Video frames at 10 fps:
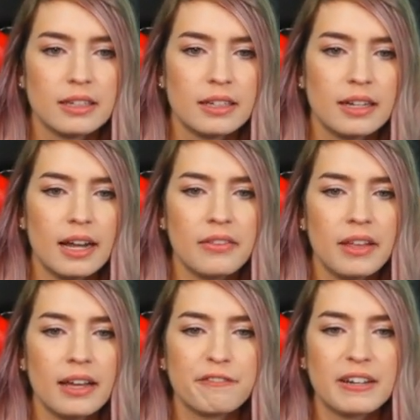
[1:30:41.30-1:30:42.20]
And
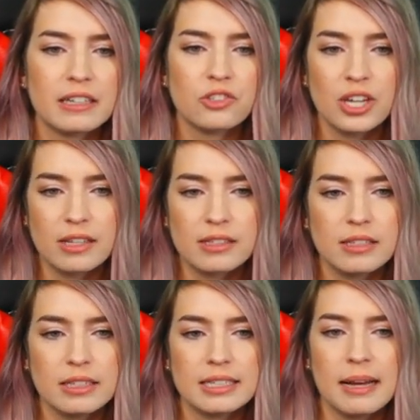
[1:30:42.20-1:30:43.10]
then fires shells,
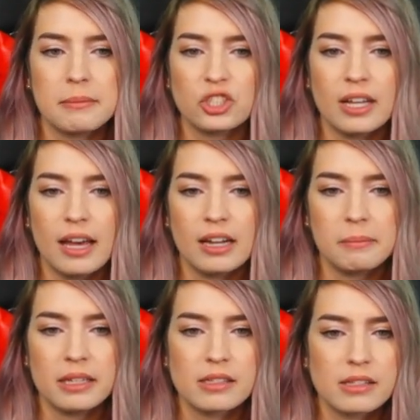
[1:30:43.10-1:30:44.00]
dealing damage to
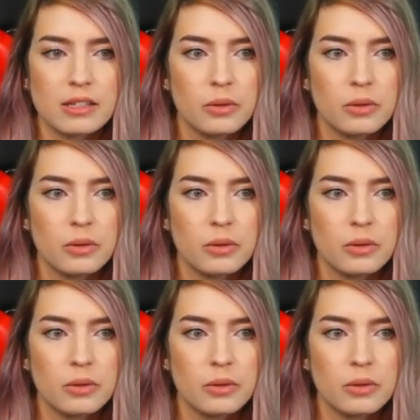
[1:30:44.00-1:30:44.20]
enemies